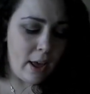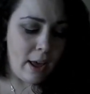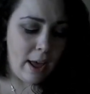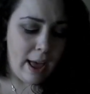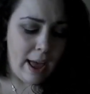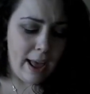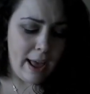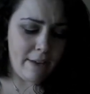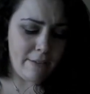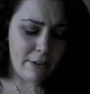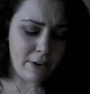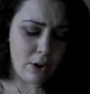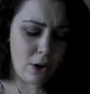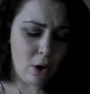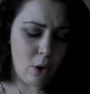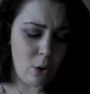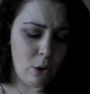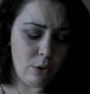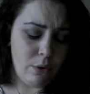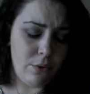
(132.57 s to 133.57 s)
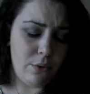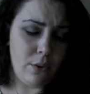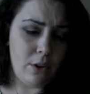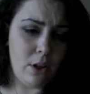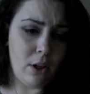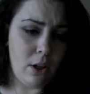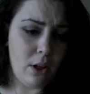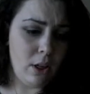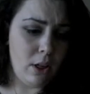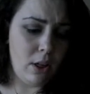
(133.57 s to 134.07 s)
I have a whole
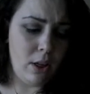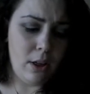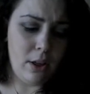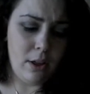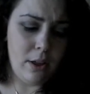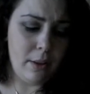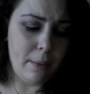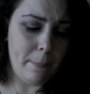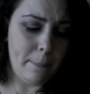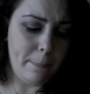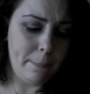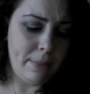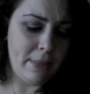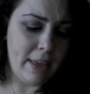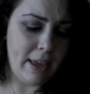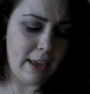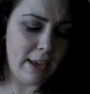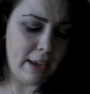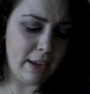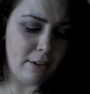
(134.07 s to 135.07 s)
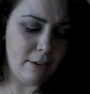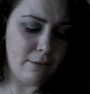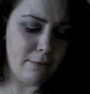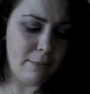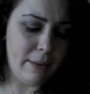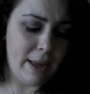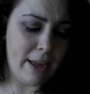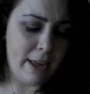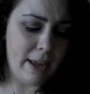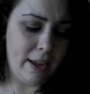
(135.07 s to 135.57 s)
full thing of
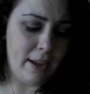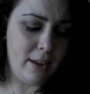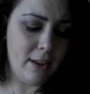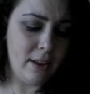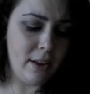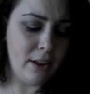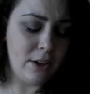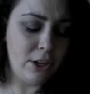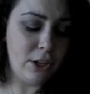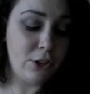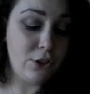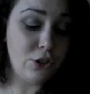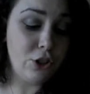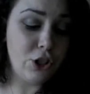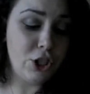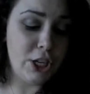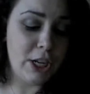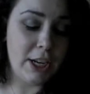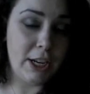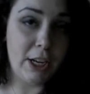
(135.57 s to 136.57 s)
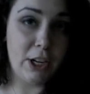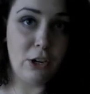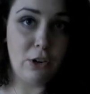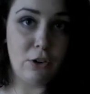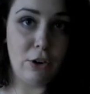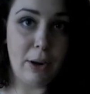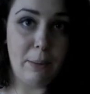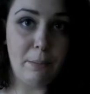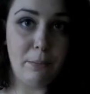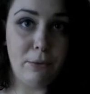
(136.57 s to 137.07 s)
my Neutrogena
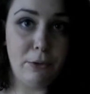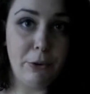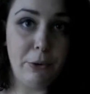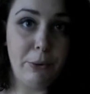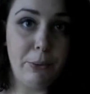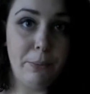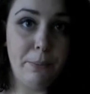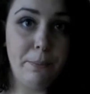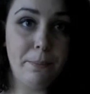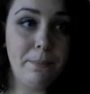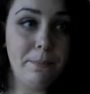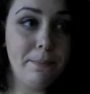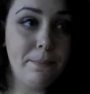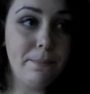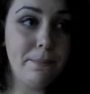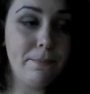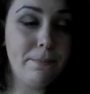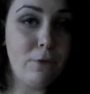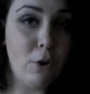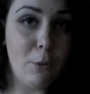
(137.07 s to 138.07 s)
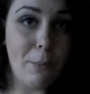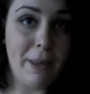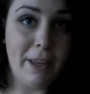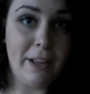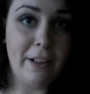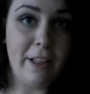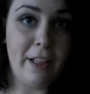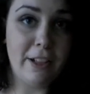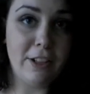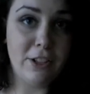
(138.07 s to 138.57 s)
grapefruit foaming
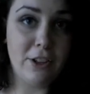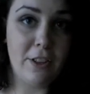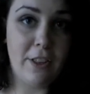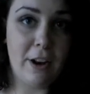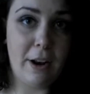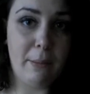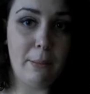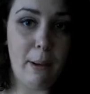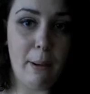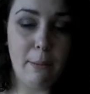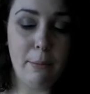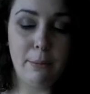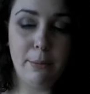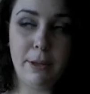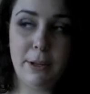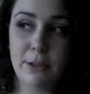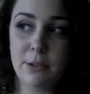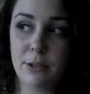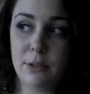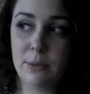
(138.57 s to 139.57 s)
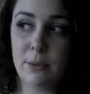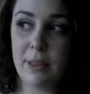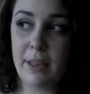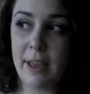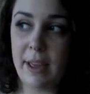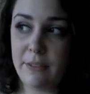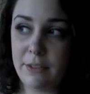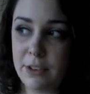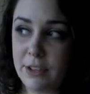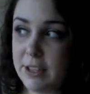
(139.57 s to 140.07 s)
cleanser that I'll probably use with it
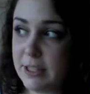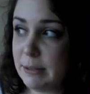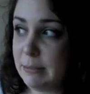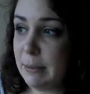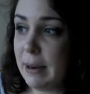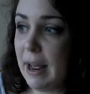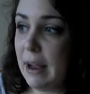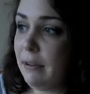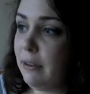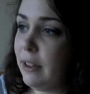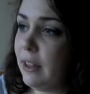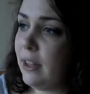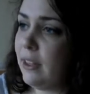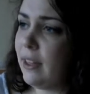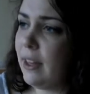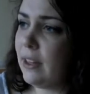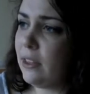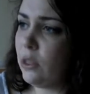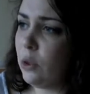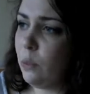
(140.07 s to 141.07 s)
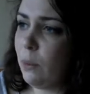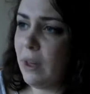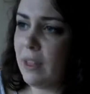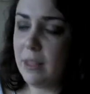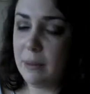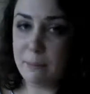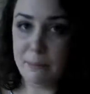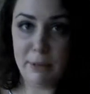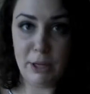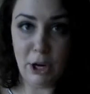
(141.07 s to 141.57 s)
after this, but I really like the way
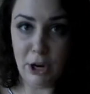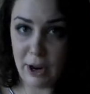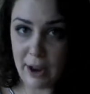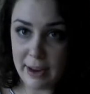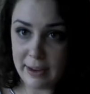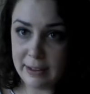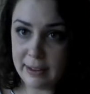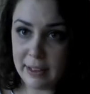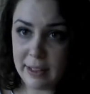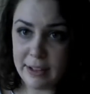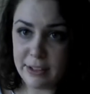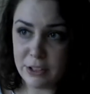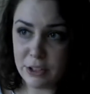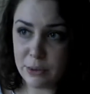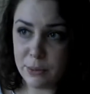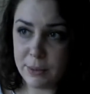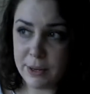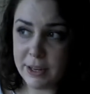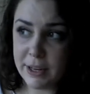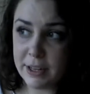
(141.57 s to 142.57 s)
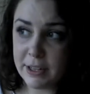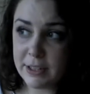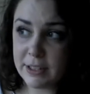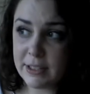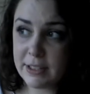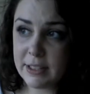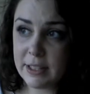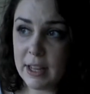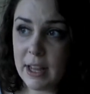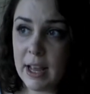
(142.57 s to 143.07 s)
the Murad cleanser
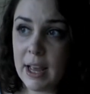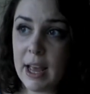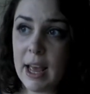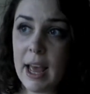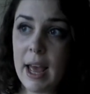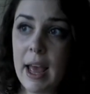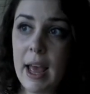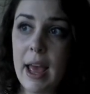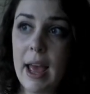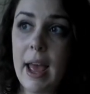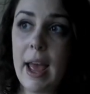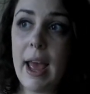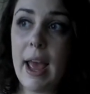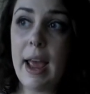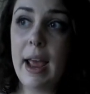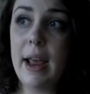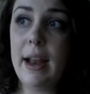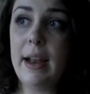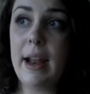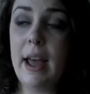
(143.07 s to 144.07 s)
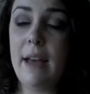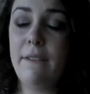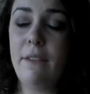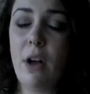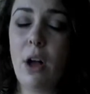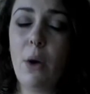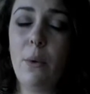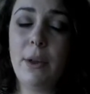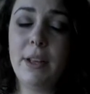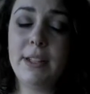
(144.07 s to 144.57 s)
works, and I've
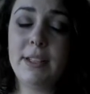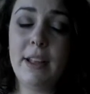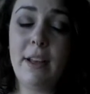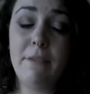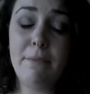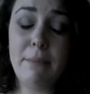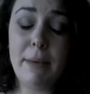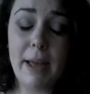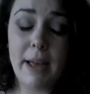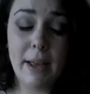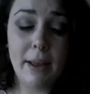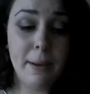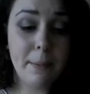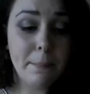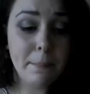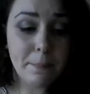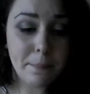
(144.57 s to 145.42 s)
always loved my